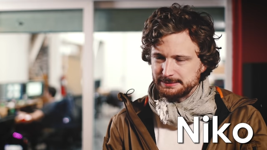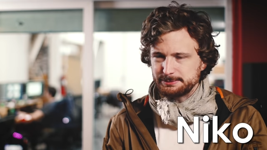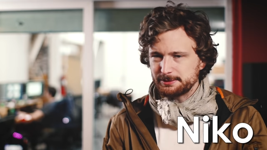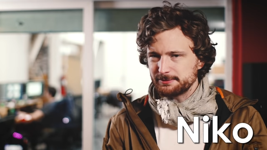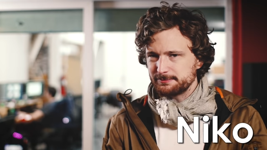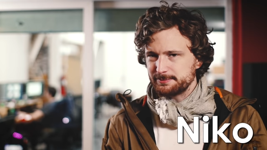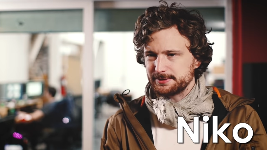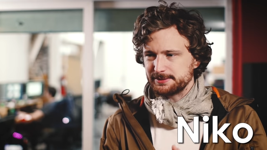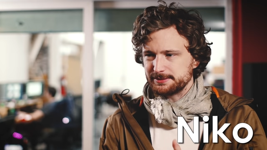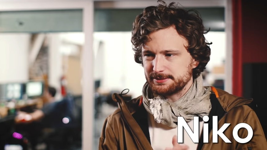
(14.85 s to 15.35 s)
people
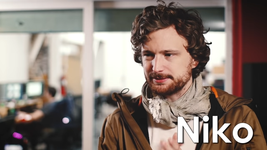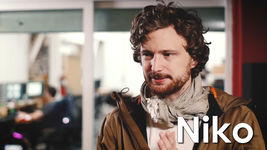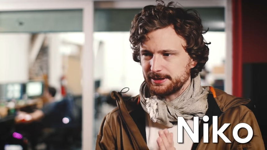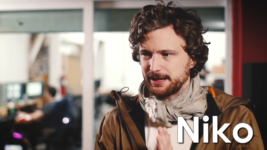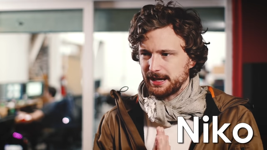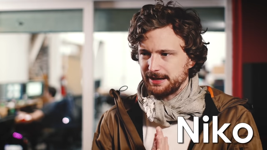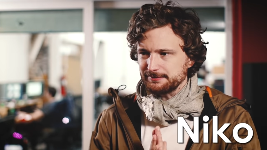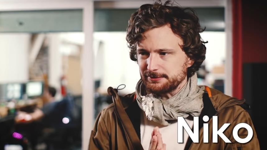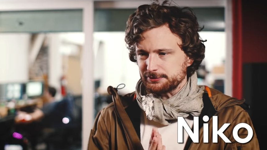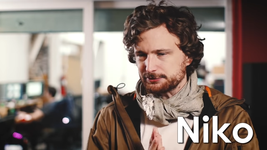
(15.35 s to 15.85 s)
have been
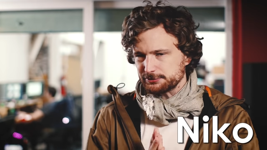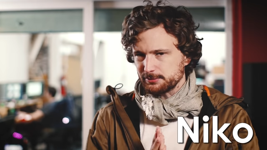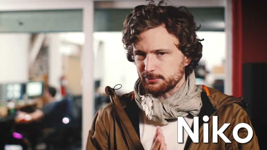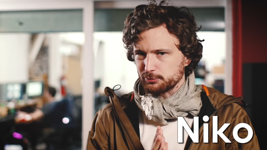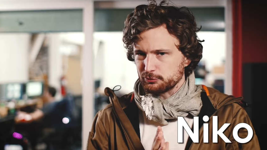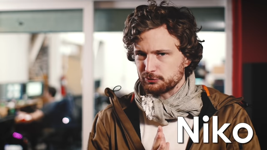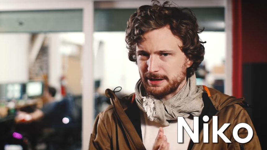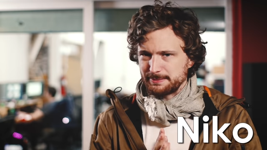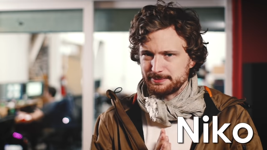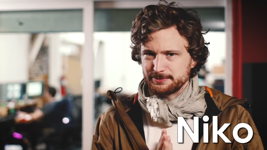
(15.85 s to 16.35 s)
having
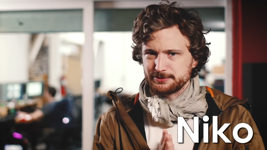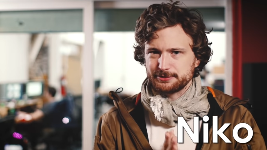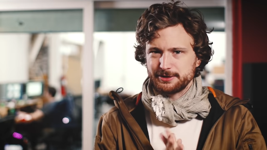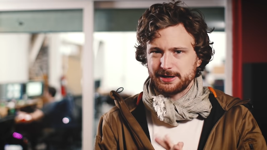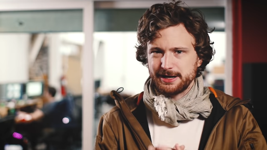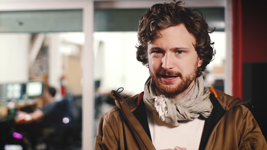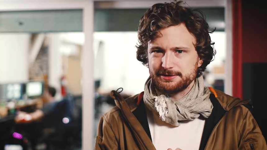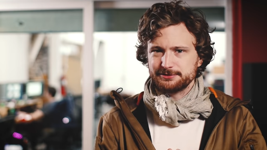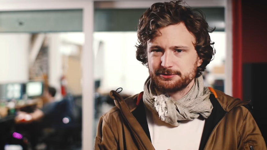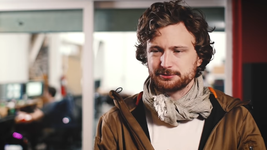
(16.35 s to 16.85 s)
trouble wrapping their
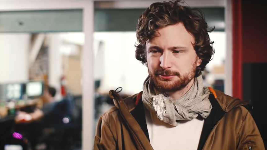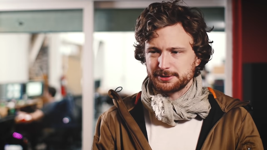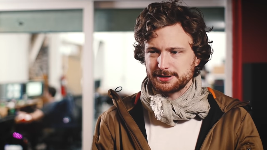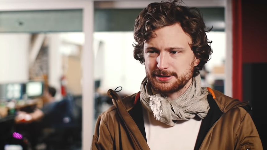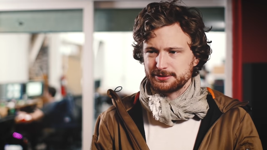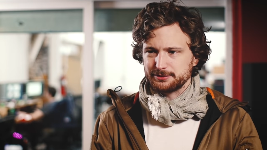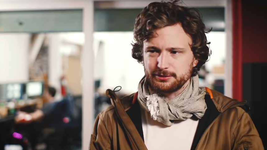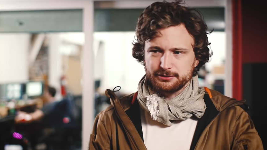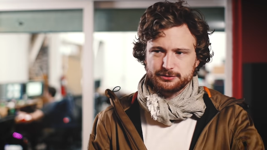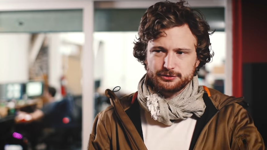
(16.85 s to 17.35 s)
heads
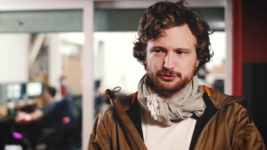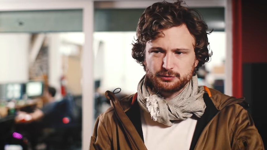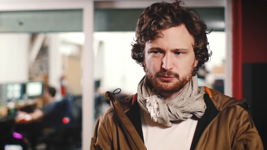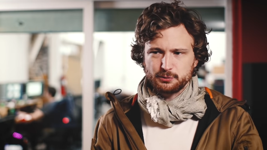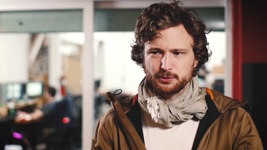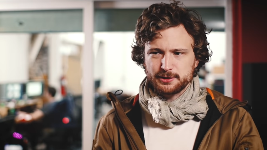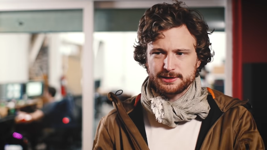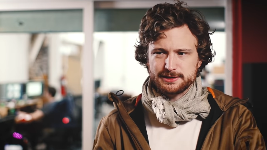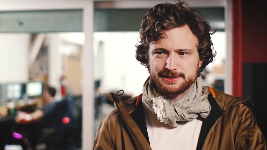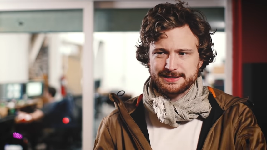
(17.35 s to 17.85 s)
around just
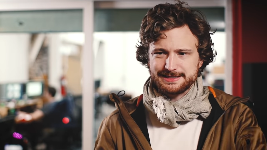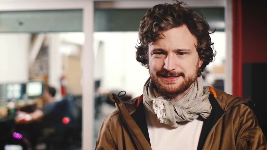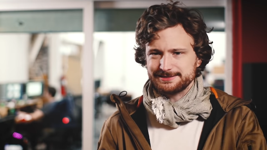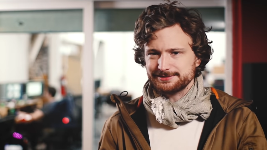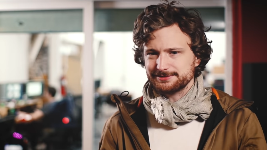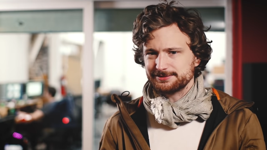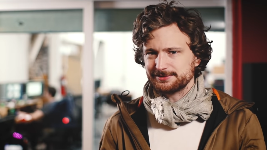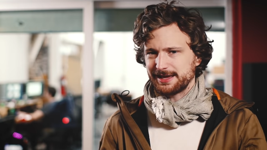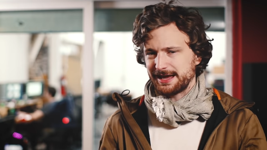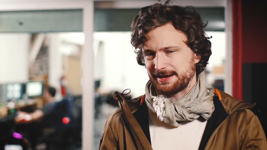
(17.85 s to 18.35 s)
what it
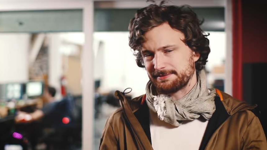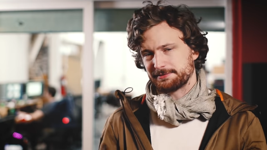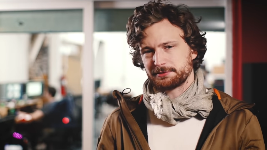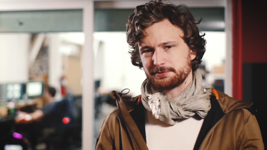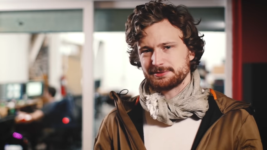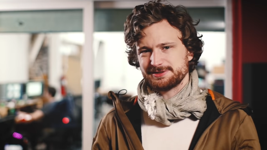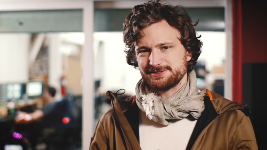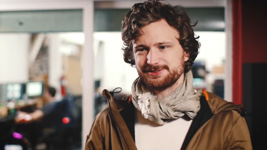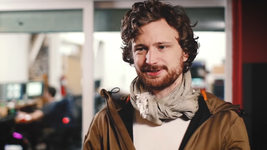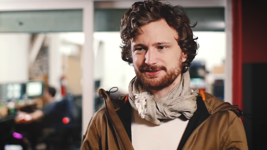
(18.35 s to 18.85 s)
is to have a
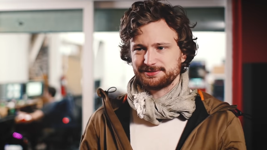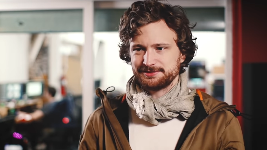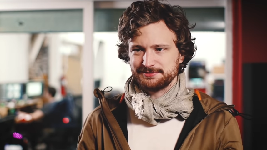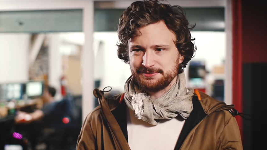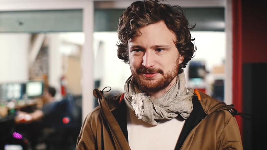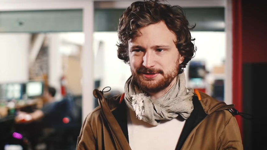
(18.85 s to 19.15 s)
360